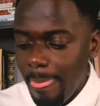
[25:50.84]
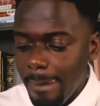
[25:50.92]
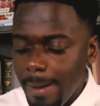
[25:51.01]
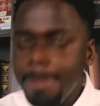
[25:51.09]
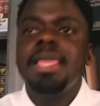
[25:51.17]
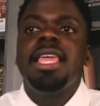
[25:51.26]

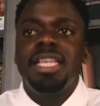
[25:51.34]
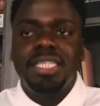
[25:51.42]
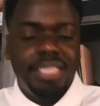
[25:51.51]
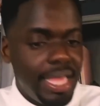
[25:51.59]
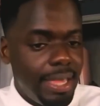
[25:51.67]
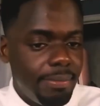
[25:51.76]
He
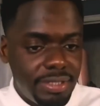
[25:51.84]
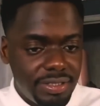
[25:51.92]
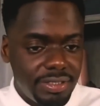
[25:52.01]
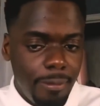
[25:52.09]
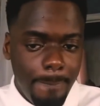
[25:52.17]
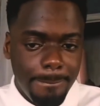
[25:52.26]

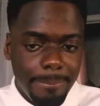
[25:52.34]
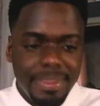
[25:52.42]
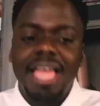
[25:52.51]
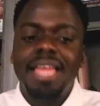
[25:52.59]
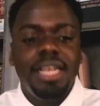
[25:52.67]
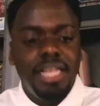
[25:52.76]
accepts,
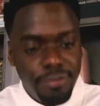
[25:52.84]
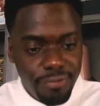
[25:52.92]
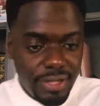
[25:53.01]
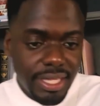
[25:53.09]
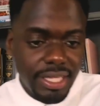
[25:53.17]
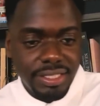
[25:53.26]
and then he
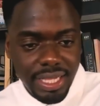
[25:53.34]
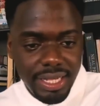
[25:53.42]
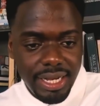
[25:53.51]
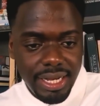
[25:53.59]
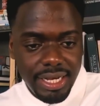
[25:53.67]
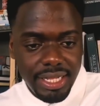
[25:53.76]
figures,
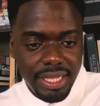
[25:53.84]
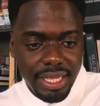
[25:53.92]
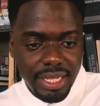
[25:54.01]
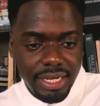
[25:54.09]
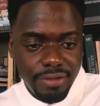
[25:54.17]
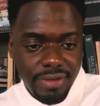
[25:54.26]
and then
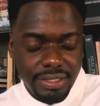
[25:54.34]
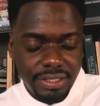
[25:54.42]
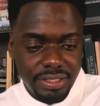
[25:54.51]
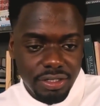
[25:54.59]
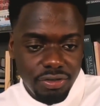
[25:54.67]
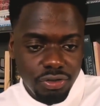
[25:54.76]
he finds a
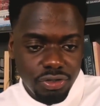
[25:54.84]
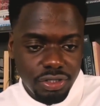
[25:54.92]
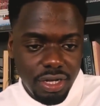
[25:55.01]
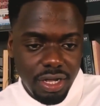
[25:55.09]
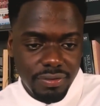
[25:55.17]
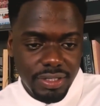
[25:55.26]
solution
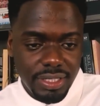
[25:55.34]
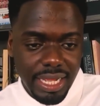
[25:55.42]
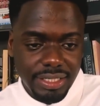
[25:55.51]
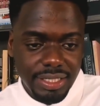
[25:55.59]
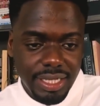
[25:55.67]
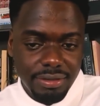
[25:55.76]
after that
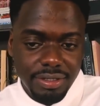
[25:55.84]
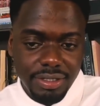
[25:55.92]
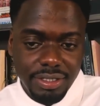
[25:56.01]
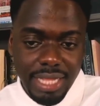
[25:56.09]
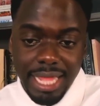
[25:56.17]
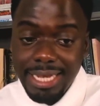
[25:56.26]

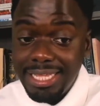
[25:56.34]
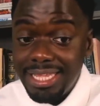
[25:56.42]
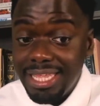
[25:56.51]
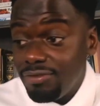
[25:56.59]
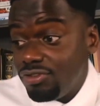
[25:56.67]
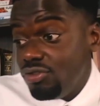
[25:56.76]
acceptance, and he
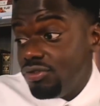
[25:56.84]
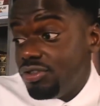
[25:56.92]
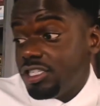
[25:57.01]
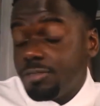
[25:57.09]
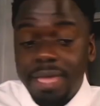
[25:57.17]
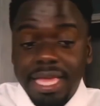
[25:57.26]
gives you the
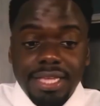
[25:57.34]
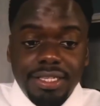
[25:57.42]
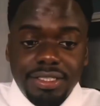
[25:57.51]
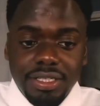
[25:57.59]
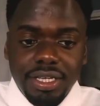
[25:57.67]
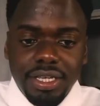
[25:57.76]

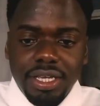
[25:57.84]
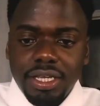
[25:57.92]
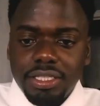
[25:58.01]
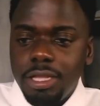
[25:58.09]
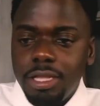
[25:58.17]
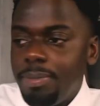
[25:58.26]
space
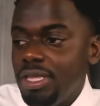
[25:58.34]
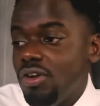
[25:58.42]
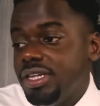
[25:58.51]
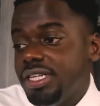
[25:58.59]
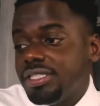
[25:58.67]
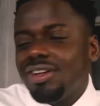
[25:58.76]
to be
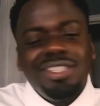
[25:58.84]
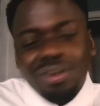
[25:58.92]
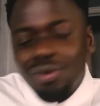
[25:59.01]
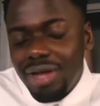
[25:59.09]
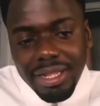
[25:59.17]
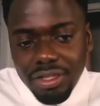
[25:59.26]
honest and
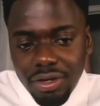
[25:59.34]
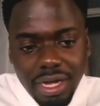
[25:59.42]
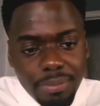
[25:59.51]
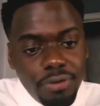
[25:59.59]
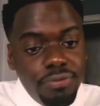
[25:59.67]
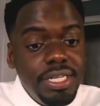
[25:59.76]
go,
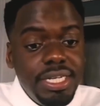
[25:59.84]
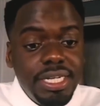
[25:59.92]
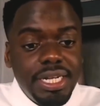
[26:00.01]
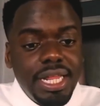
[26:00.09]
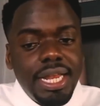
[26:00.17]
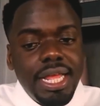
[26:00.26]
I'm not feeling
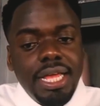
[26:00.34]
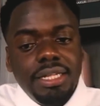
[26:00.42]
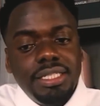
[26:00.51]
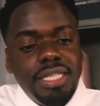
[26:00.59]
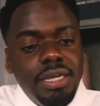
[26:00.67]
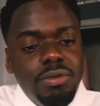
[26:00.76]
it like that.
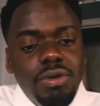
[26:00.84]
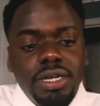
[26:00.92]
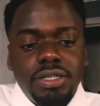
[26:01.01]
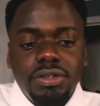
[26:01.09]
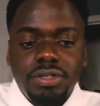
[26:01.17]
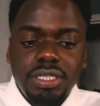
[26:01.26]
This ain't
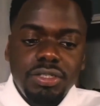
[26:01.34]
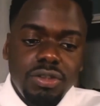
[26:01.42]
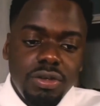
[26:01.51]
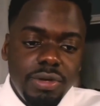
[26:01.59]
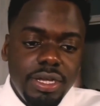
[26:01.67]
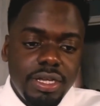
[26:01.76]
working or this not
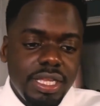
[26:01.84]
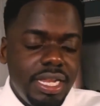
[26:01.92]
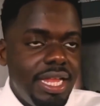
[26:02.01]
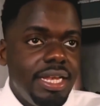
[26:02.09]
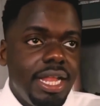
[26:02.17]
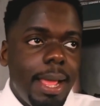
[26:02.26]
working,
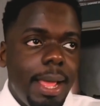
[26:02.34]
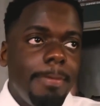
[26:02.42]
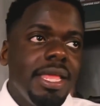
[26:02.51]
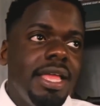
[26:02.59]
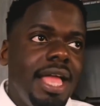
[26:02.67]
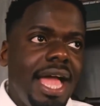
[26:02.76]
and
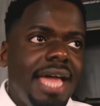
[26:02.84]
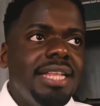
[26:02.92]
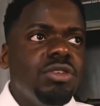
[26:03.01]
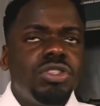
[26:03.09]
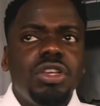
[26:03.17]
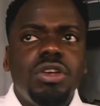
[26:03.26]
then
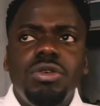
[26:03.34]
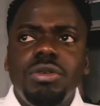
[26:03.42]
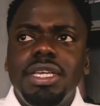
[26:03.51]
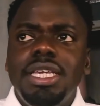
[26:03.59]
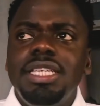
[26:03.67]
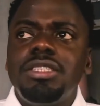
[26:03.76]

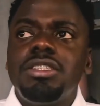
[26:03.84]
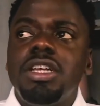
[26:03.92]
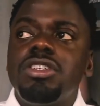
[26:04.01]
also he's such a